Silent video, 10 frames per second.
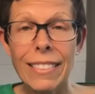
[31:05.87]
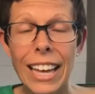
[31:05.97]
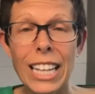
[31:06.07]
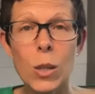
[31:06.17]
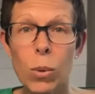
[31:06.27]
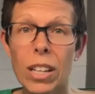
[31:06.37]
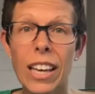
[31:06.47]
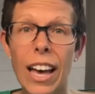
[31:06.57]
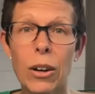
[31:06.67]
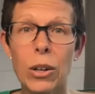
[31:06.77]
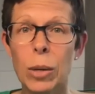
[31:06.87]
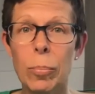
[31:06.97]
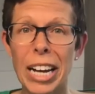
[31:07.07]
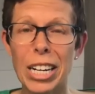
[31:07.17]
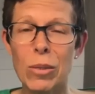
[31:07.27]
That's really how your
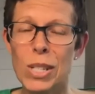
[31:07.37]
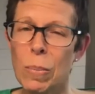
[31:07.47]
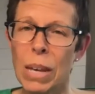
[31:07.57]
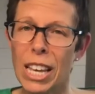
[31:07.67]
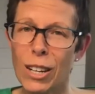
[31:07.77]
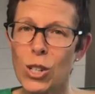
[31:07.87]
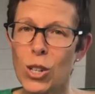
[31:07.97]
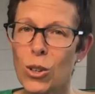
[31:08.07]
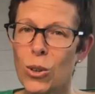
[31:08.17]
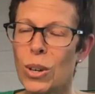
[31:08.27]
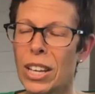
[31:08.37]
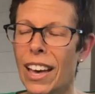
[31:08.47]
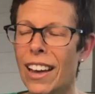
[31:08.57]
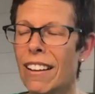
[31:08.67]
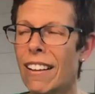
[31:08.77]
body was made to
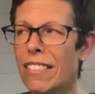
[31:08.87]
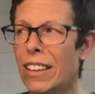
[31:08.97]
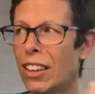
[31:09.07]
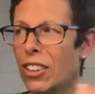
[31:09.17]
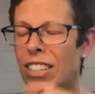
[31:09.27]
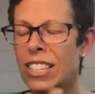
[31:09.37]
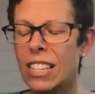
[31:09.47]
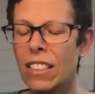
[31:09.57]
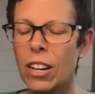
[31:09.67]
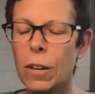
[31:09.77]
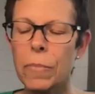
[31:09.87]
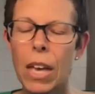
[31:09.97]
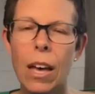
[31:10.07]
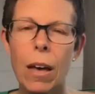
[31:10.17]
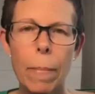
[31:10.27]
get all that goodness in there.
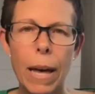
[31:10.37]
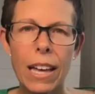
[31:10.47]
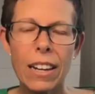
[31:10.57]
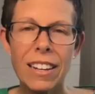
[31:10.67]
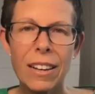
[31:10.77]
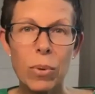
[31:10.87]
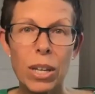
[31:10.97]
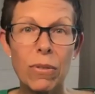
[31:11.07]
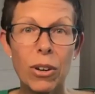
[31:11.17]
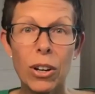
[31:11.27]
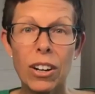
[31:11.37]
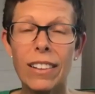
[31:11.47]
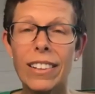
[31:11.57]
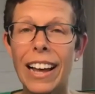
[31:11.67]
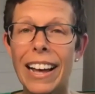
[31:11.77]
But we've heard a
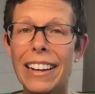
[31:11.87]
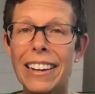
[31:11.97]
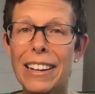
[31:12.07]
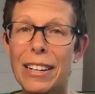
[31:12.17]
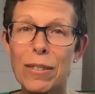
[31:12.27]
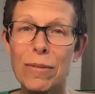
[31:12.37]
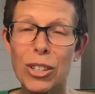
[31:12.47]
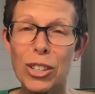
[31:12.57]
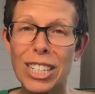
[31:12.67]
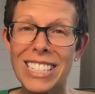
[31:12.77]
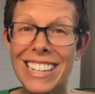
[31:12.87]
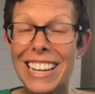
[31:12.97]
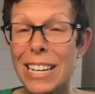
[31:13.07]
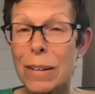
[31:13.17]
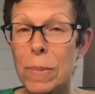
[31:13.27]
lot of good
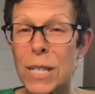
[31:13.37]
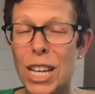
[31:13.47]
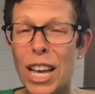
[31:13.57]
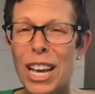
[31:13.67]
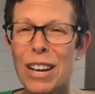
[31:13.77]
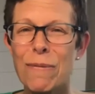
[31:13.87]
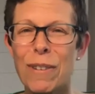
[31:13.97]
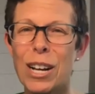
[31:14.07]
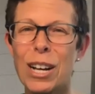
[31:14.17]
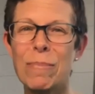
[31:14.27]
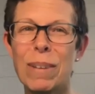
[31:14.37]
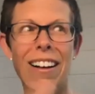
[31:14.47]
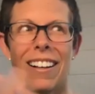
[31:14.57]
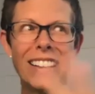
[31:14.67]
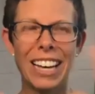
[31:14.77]
tips from
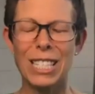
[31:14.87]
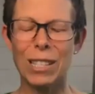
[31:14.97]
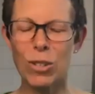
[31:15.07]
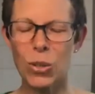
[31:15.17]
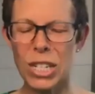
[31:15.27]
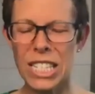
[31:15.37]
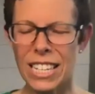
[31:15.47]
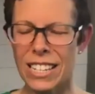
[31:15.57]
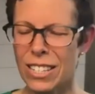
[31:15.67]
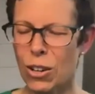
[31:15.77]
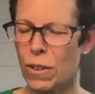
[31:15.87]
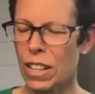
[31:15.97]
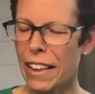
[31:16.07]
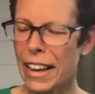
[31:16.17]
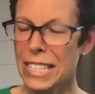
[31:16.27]
all kinds of sources over the
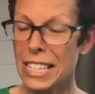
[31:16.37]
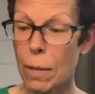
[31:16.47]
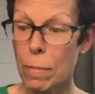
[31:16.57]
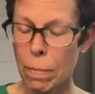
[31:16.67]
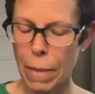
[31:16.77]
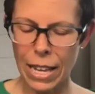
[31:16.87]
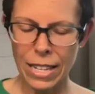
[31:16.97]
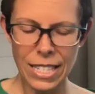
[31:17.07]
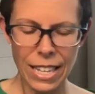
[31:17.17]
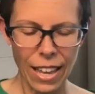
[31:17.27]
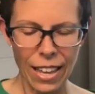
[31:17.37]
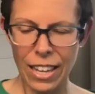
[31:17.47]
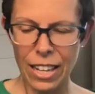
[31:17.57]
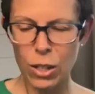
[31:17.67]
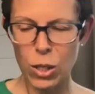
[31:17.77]
last couple months.
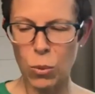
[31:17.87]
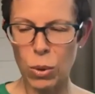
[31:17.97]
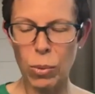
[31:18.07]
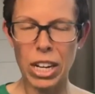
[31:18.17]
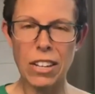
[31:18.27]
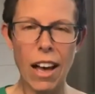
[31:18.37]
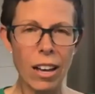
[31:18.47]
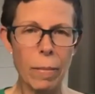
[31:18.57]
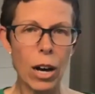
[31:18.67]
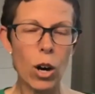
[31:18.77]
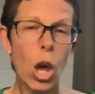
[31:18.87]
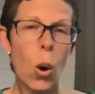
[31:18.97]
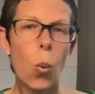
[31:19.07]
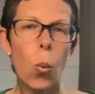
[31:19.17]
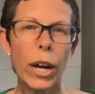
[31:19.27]
And so we want to talk about
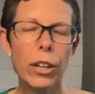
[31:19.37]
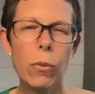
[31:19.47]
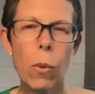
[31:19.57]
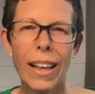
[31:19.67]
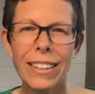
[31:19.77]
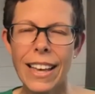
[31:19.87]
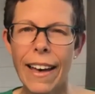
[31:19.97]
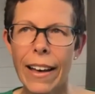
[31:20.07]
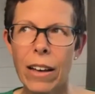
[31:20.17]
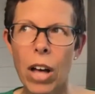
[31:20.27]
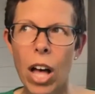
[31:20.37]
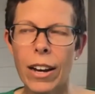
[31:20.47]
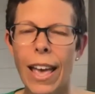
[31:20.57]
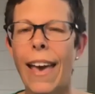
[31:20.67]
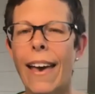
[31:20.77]
what you want to have on
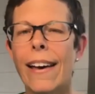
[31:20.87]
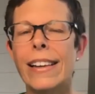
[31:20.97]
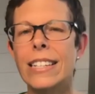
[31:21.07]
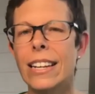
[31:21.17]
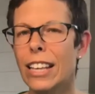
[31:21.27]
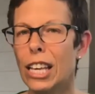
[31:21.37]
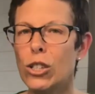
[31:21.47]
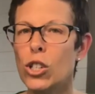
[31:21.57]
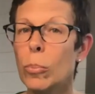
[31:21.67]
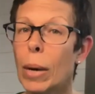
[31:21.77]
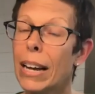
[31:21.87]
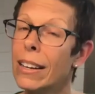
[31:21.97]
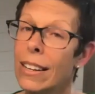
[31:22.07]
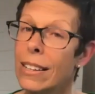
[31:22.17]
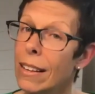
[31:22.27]
hand in case your body
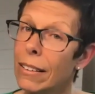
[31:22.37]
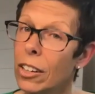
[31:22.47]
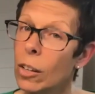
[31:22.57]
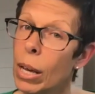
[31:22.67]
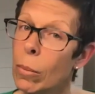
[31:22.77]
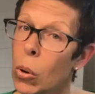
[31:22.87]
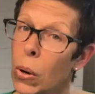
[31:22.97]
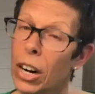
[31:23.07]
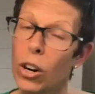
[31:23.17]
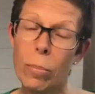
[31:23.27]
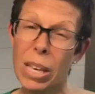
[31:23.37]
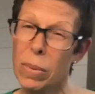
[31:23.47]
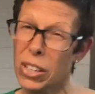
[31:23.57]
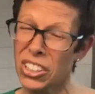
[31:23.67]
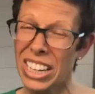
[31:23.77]
needs a little bit more, or maybe
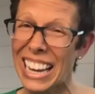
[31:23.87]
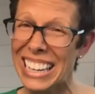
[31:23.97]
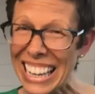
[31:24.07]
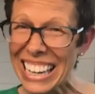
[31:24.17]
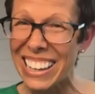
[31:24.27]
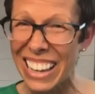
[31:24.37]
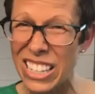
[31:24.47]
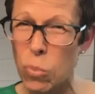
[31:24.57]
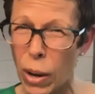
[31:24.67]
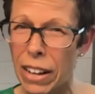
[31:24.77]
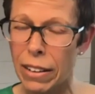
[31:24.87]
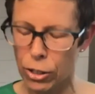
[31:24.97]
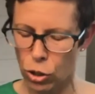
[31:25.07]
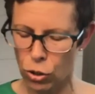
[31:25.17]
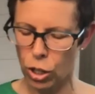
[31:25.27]
you're not eating as well as
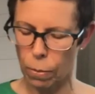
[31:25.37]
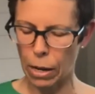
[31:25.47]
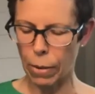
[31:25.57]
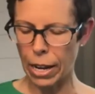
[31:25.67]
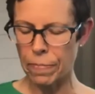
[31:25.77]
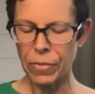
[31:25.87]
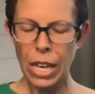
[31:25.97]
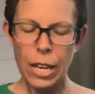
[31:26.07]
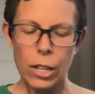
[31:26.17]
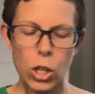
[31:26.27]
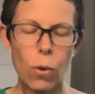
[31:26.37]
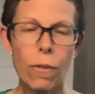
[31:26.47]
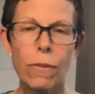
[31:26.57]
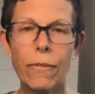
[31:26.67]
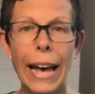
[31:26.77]
you should be, right? So
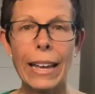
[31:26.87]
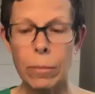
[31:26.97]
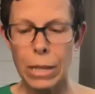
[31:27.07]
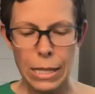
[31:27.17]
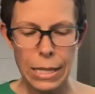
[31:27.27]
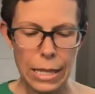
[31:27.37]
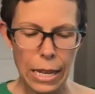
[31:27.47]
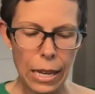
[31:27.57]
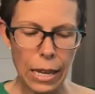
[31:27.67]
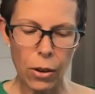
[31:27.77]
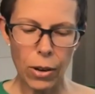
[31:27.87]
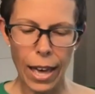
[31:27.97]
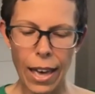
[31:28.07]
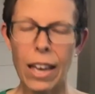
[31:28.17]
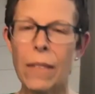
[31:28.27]
vitamin C,
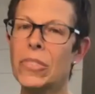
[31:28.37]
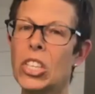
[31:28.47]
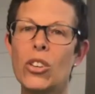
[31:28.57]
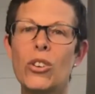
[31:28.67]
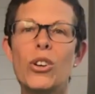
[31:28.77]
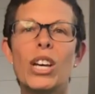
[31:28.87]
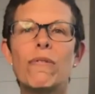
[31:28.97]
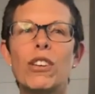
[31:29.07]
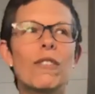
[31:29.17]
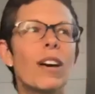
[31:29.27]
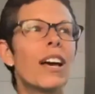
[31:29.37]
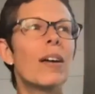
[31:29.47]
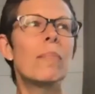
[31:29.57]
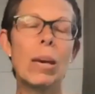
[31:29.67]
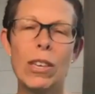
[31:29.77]
okay? You if you
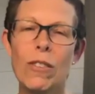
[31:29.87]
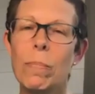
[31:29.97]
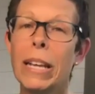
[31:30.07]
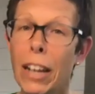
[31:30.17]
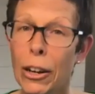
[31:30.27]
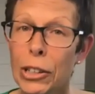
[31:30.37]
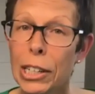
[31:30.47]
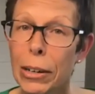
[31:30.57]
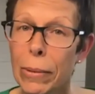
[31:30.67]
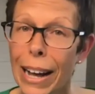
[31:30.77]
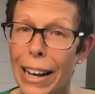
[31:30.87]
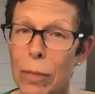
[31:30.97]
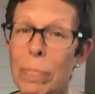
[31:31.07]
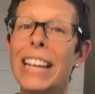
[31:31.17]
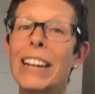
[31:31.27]
maybe you've been under a rock,
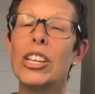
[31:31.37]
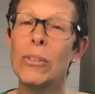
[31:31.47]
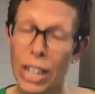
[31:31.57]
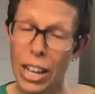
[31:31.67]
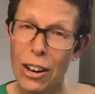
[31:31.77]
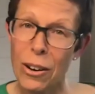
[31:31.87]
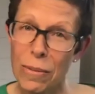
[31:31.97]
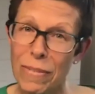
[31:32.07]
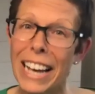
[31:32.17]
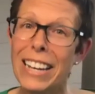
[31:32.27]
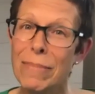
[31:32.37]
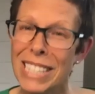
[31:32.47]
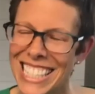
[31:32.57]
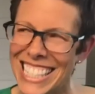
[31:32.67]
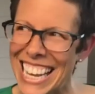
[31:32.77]
but you know
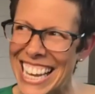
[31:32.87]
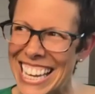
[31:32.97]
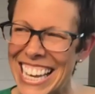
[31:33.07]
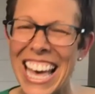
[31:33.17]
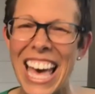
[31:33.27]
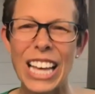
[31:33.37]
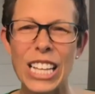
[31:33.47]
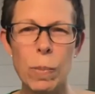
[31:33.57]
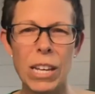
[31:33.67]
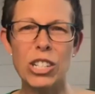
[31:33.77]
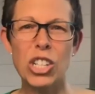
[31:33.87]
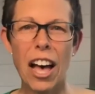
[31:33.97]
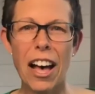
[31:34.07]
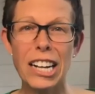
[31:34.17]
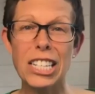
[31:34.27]
vitamin C has been
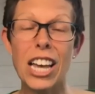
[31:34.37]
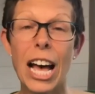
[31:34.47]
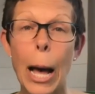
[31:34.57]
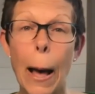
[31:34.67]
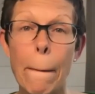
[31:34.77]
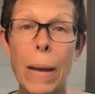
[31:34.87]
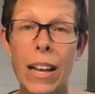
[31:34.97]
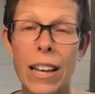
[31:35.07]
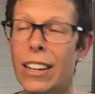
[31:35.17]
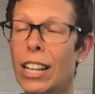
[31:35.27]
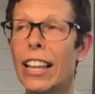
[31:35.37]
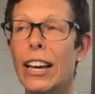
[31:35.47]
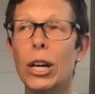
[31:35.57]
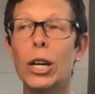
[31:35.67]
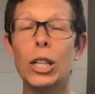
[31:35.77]
talked up and like
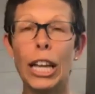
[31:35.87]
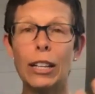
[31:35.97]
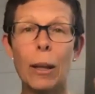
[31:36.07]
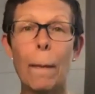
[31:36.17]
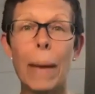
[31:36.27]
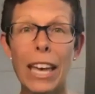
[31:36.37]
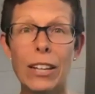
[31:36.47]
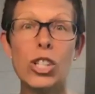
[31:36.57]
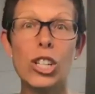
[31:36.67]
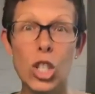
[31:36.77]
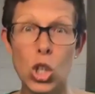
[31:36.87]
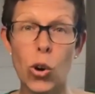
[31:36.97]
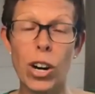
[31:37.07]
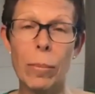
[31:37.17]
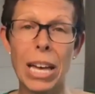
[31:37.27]
like the banshee
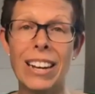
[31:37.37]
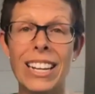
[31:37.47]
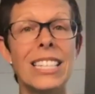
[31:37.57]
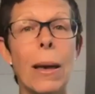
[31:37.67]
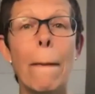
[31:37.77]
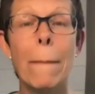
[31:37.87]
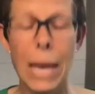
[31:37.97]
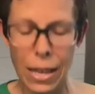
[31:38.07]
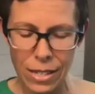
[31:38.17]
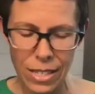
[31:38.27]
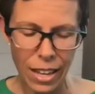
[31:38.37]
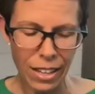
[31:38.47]
storm, and it's amazing.